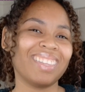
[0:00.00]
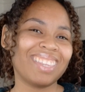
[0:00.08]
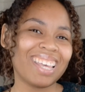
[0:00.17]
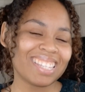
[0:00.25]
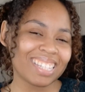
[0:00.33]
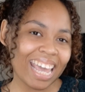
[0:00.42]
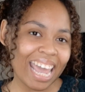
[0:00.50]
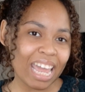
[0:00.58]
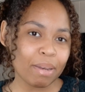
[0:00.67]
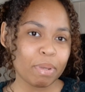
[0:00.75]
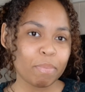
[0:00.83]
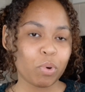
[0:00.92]
this
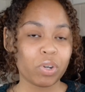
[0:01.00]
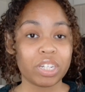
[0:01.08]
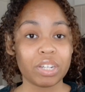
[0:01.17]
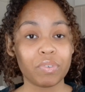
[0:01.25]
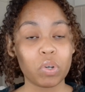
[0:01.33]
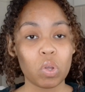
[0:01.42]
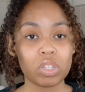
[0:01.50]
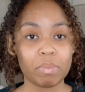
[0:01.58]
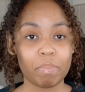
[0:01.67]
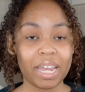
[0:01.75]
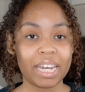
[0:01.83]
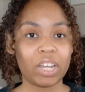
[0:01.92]
can be more difficult
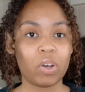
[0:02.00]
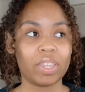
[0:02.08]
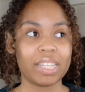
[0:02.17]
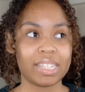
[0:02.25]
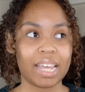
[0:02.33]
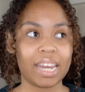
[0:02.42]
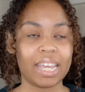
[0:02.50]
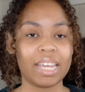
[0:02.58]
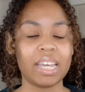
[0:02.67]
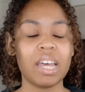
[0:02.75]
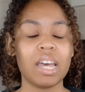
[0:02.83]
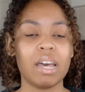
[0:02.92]
depending on the
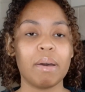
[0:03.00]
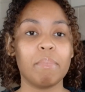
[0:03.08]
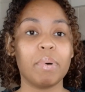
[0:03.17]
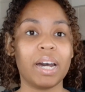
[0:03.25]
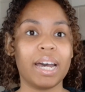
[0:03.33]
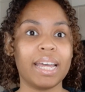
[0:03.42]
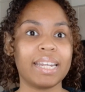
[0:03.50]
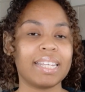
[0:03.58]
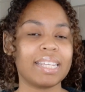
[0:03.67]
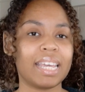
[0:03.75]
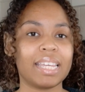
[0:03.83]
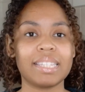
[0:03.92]
setting, but
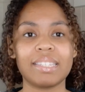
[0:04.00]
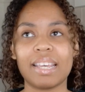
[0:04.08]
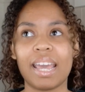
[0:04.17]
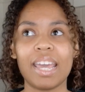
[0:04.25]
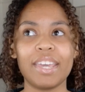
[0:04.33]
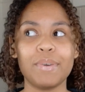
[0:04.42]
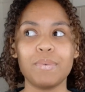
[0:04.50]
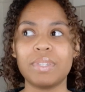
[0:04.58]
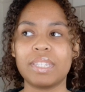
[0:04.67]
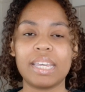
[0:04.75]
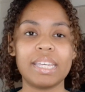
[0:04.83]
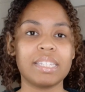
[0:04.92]
say you
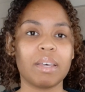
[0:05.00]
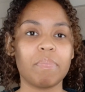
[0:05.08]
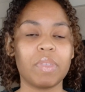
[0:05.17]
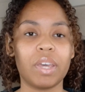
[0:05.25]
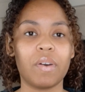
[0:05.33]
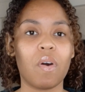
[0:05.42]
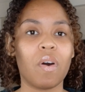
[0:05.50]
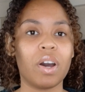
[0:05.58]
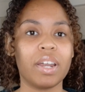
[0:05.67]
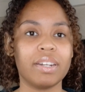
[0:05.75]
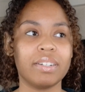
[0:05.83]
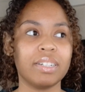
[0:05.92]
see something
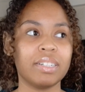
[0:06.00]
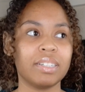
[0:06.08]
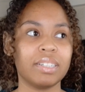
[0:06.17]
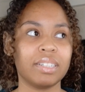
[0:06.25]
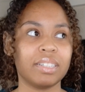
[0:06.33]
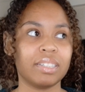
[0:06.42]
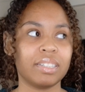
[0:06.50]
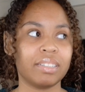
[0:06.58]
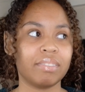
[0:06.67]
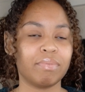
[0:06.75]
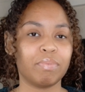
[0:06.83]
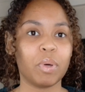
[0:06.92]
on
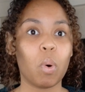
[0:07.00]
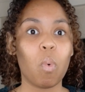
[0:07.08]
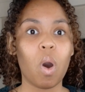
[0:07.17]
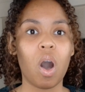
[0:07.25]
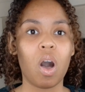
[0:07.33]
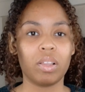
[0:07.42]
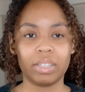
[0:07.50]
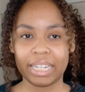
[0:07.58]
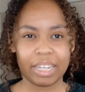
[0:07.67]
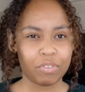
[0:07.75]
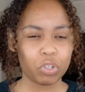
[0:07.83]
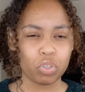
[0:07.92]
the wall,
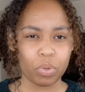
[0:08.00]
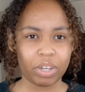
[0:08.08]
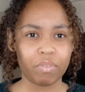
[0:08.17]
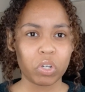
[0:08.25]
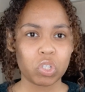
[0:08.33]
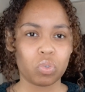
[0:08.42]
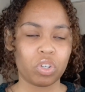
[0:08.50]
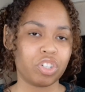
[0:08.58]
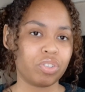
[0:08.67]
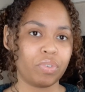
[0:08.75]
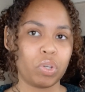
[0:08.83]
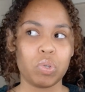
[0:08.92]
like if you're doing a virtual
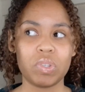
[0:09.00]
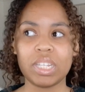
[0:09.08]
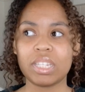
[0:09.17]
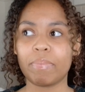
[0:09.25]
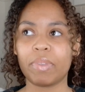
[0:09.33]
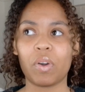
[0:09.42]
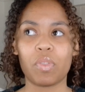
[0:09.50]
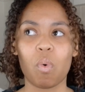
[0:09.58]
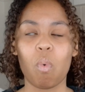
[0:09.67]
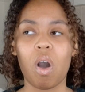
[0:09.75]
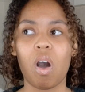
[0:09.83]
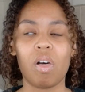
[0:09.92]
interview, you see something on the
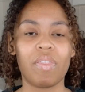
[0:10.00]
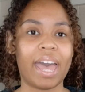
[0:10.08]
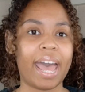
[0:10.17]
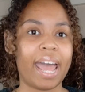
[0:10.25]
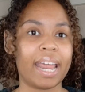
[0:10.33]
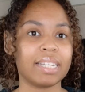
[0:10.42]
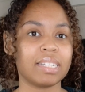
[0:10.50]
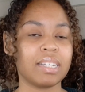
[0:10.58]
wall that